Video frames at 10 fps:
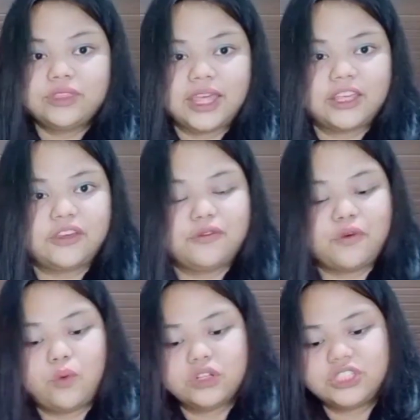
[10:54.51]
Thank you
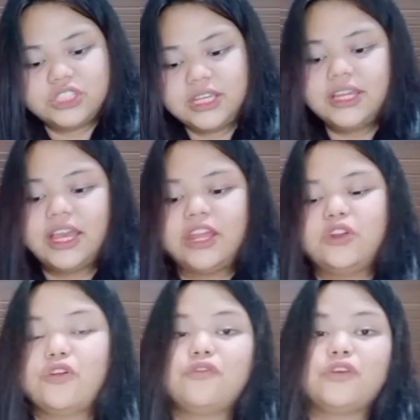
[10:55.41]
for watching, and
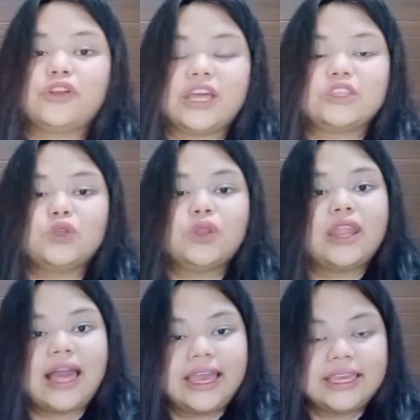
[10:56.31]
don't forget to
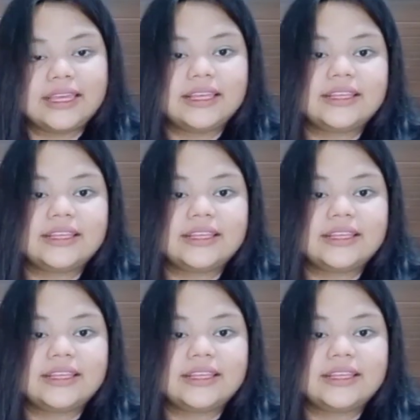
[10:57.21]
like,